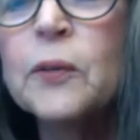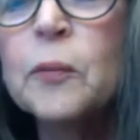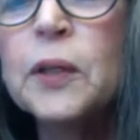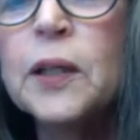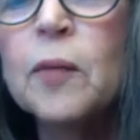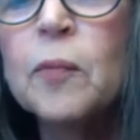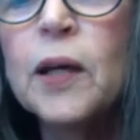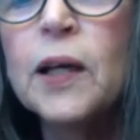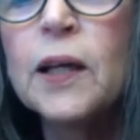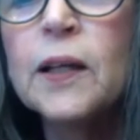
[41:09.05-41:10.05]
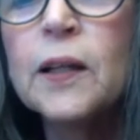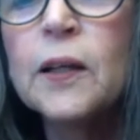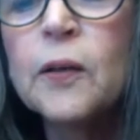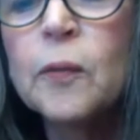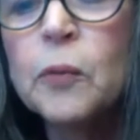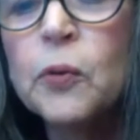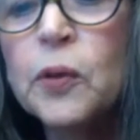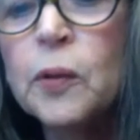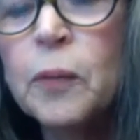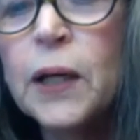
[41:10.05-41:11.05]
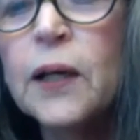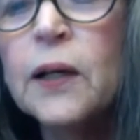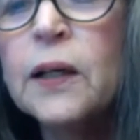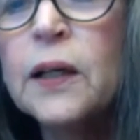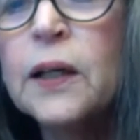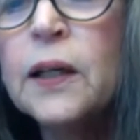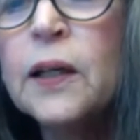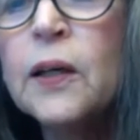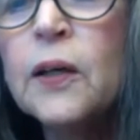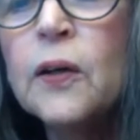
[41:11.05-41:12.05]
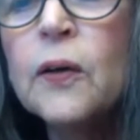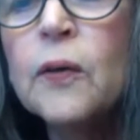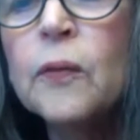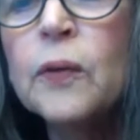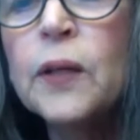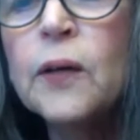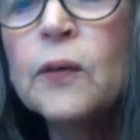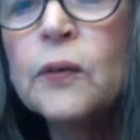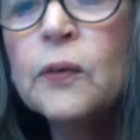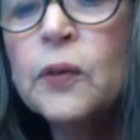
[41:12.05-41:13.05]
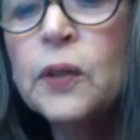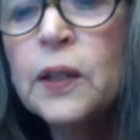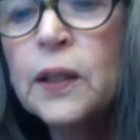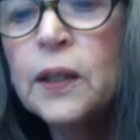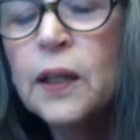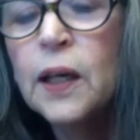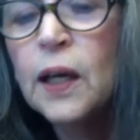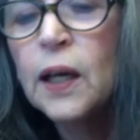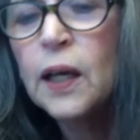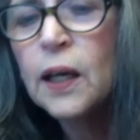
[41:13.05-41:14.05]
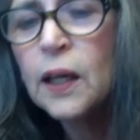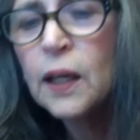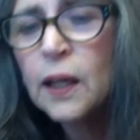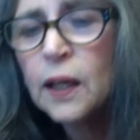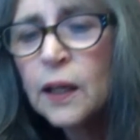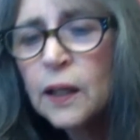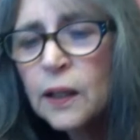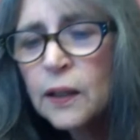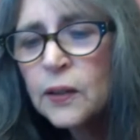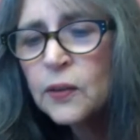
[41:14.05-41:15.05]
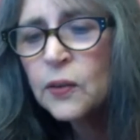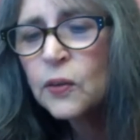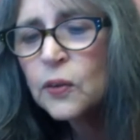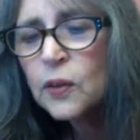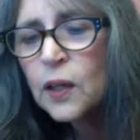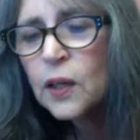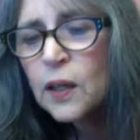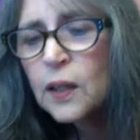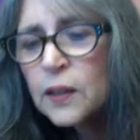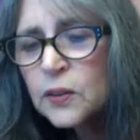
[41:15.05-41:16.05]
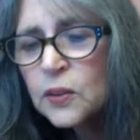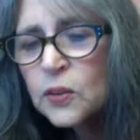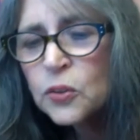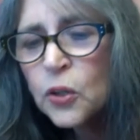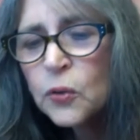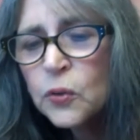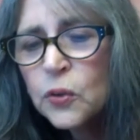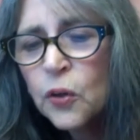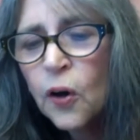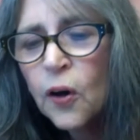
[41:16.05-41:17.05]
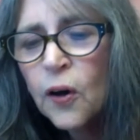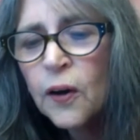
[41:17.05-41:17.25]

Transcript: So I'm going to get my music back on here without losing it. And this is Toad Song.